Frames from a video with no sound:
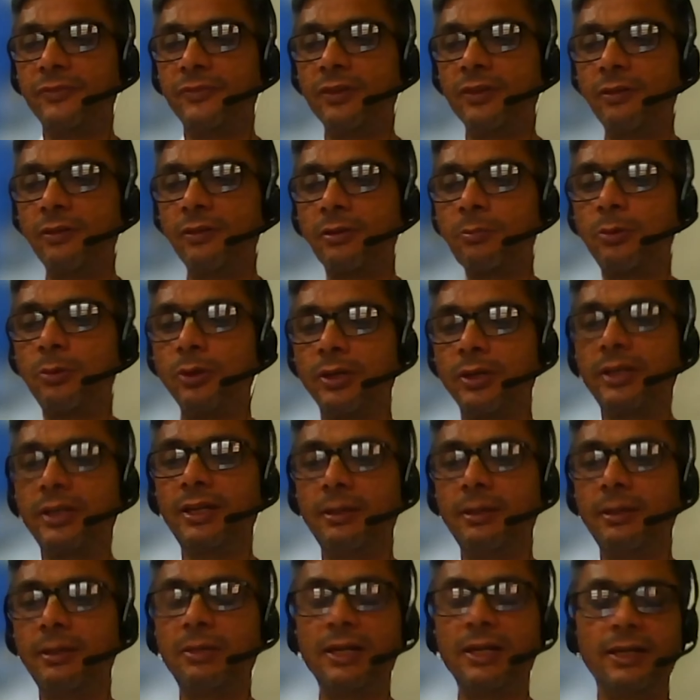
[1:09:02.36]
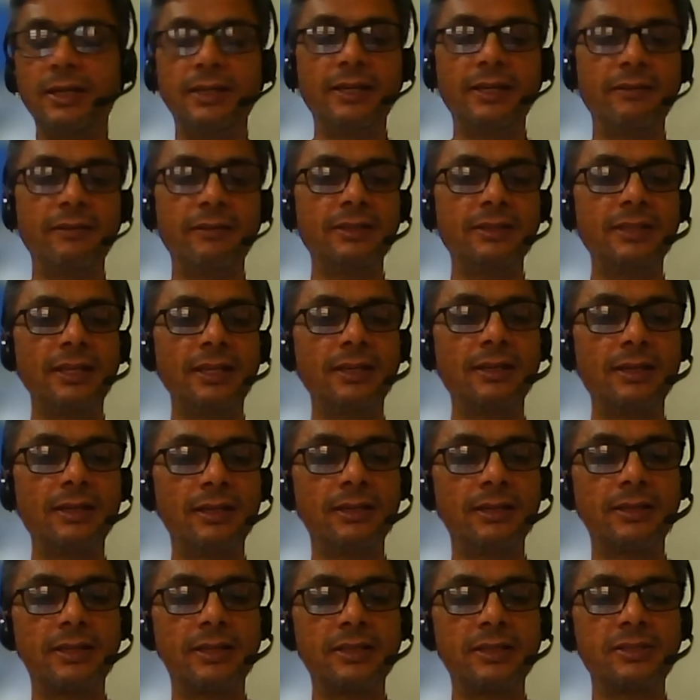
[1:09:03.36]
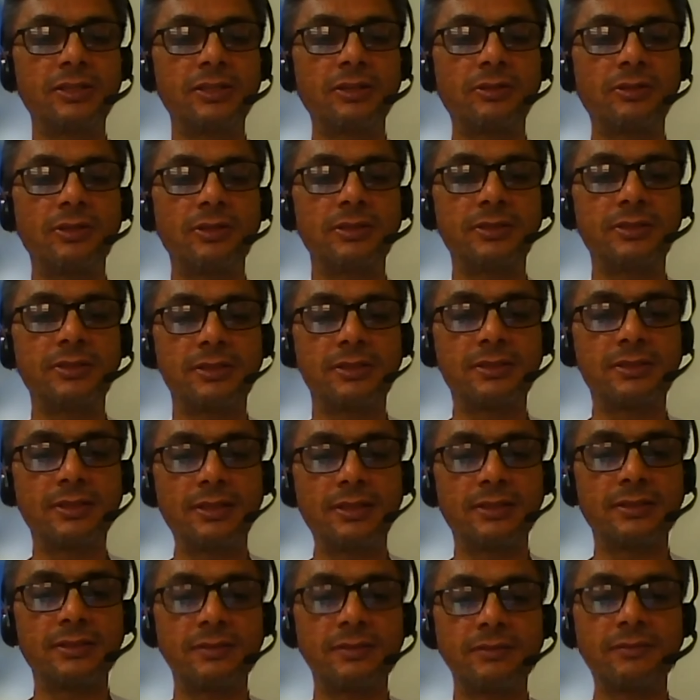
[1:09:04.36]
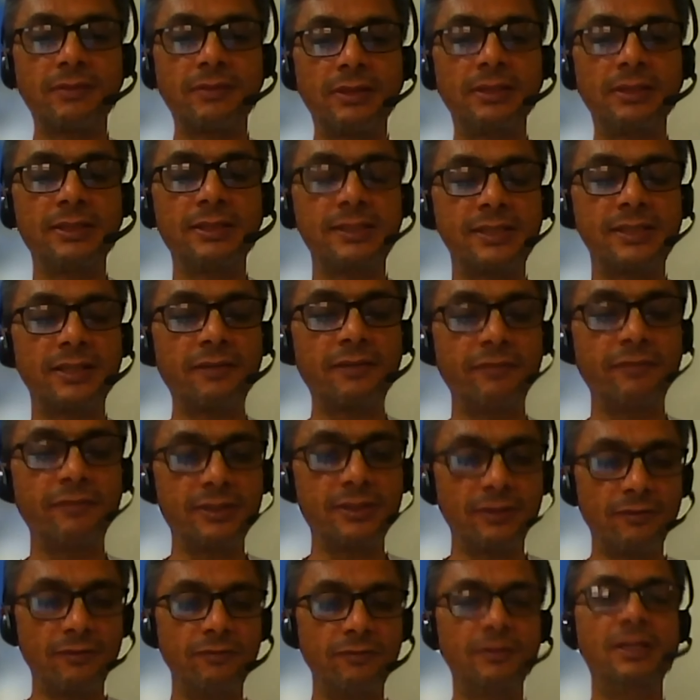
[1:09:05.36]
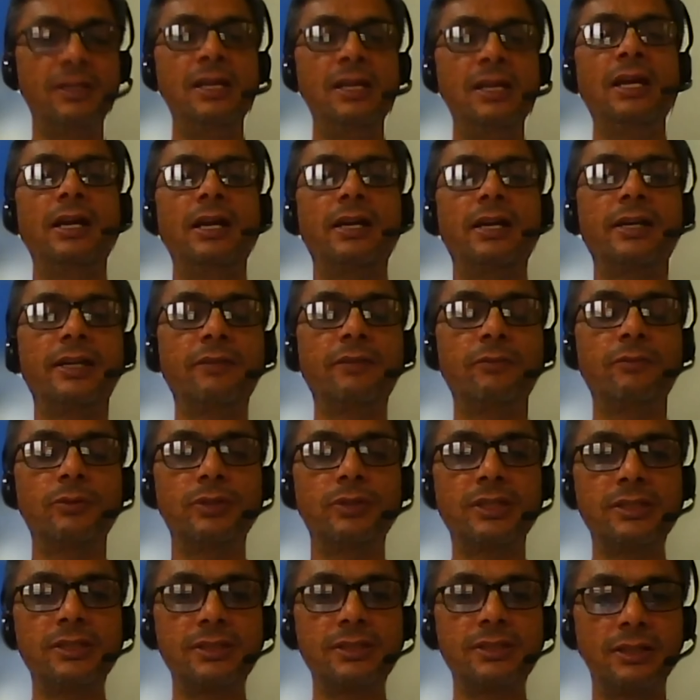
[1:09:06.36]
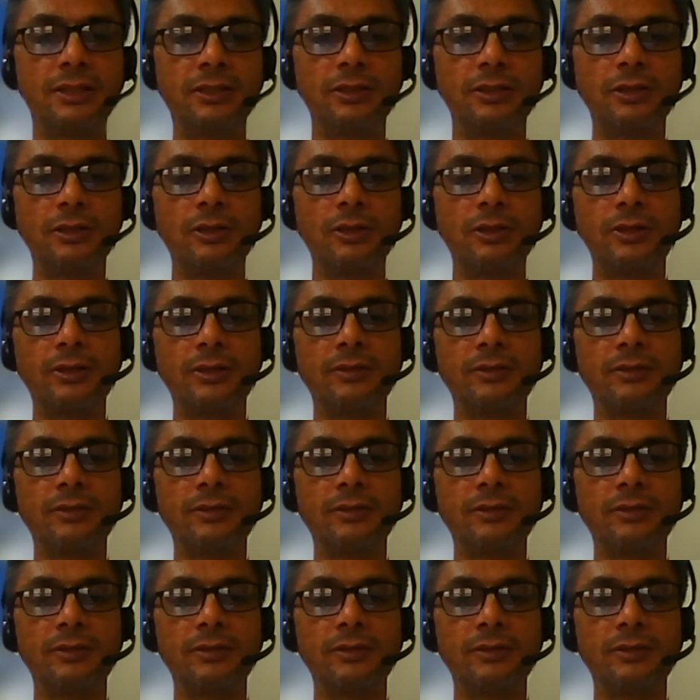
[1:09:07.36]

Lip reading: our body, mind, everything in Krishna consciousness, in the service of devotees and the Lord.